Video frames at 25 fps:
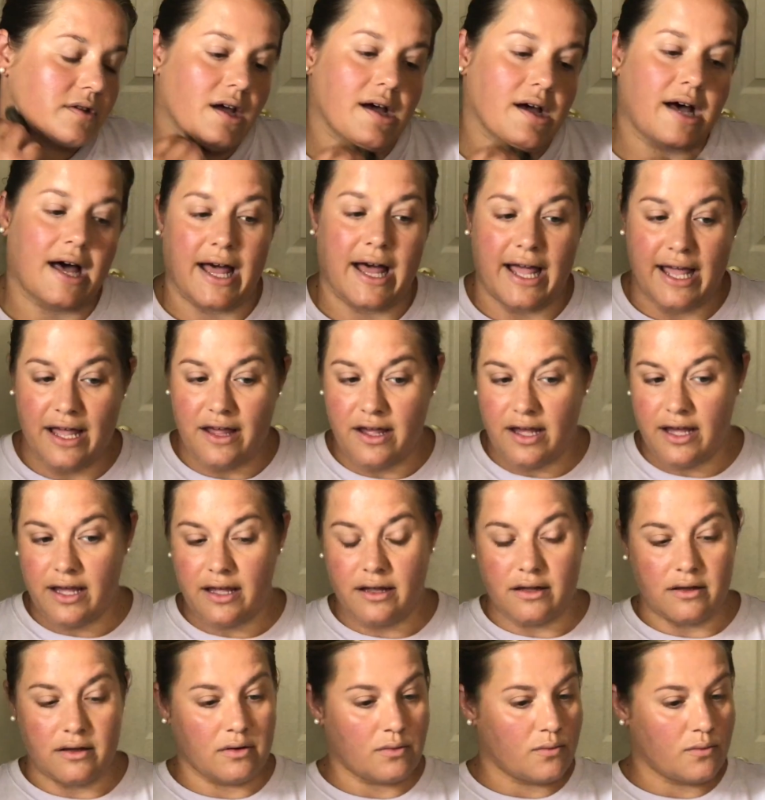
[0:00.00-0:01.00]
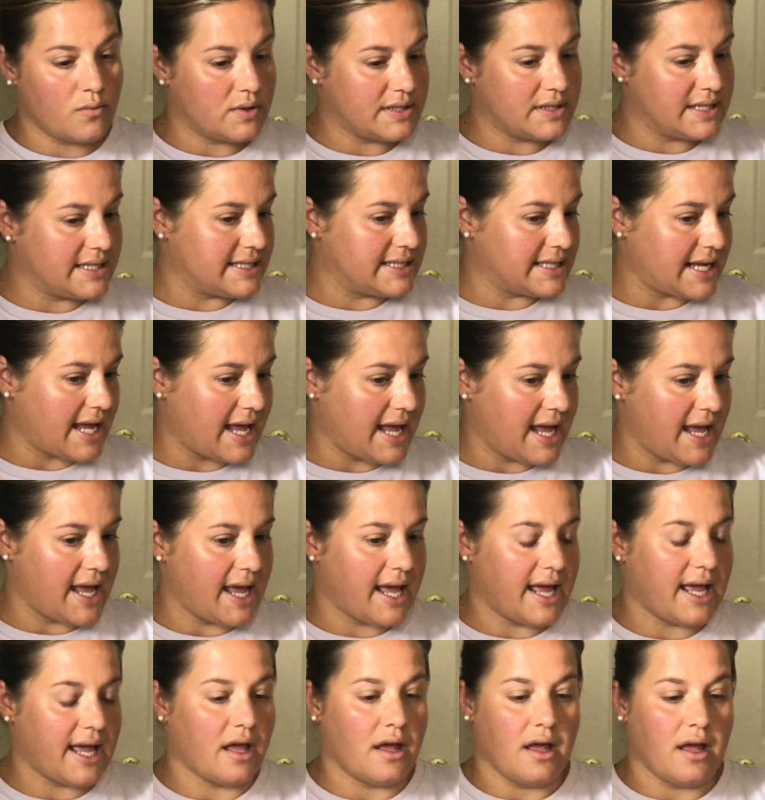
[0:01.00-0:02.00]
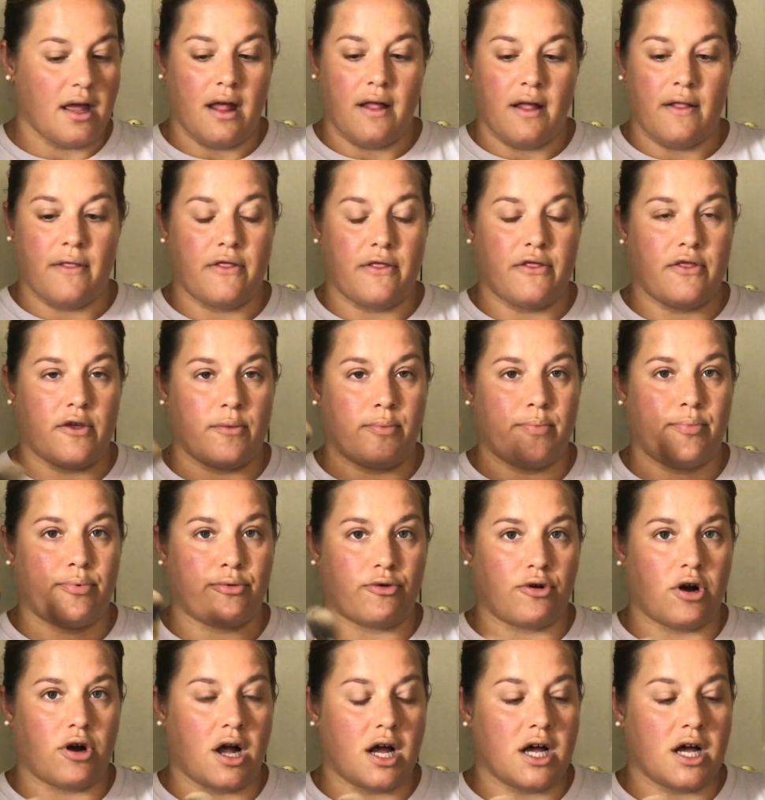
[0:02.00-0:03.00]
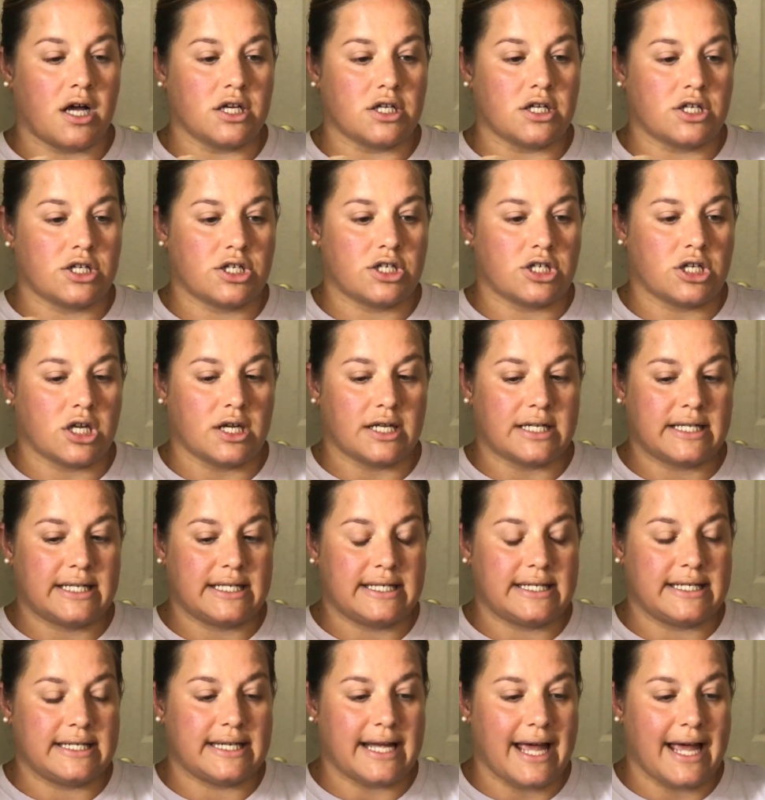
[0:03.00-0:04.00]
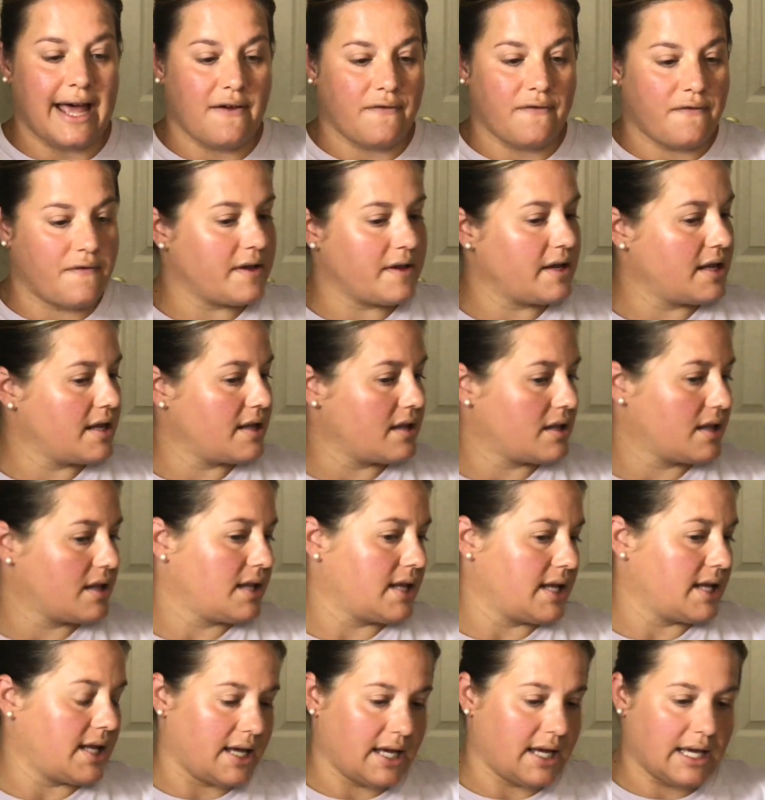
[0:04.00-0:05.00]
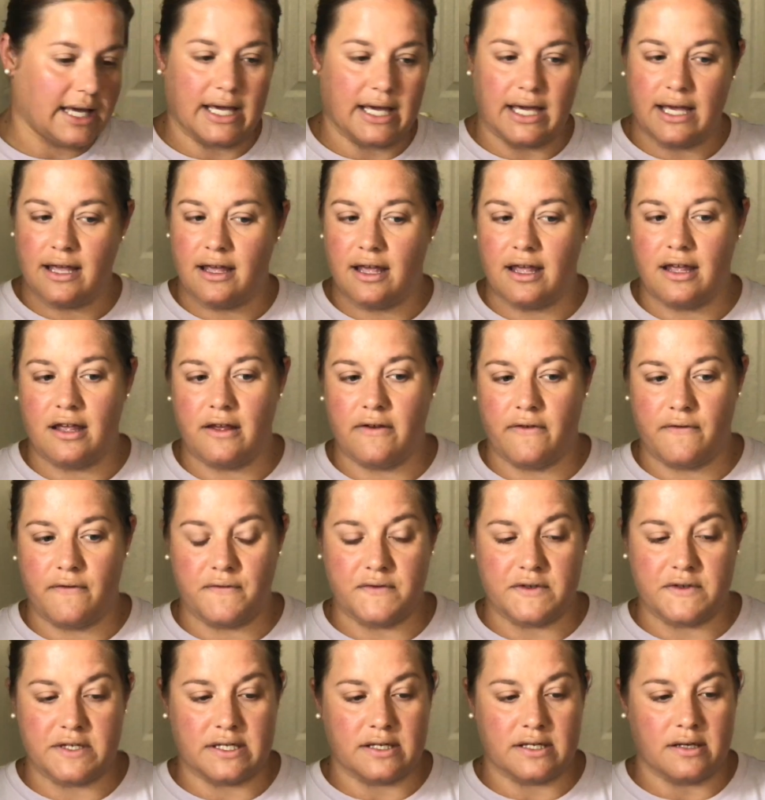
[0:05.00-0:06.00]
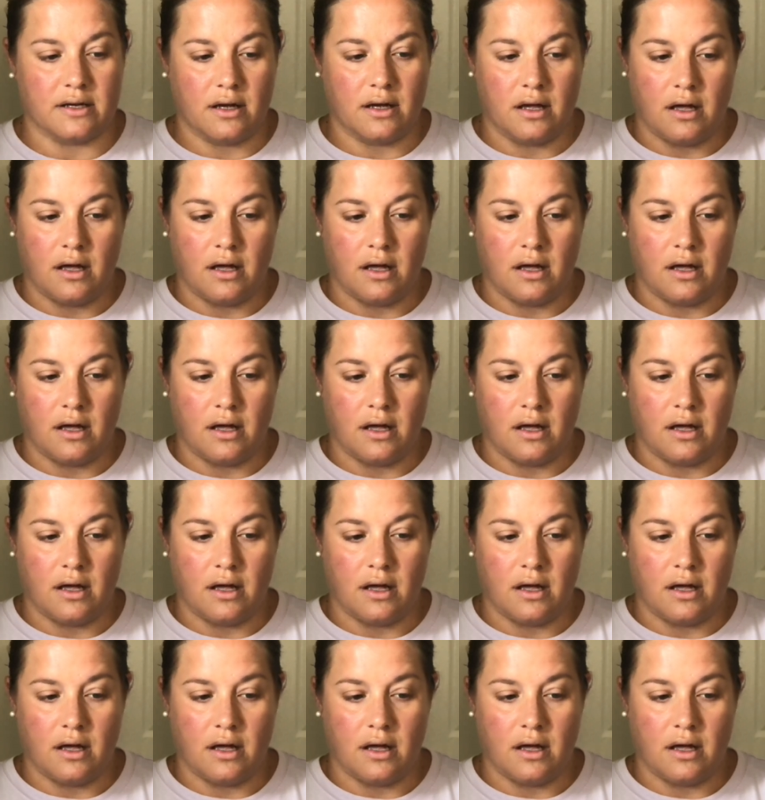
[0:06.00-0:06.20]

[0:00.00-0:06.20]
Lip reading: I would say the brush definitely gives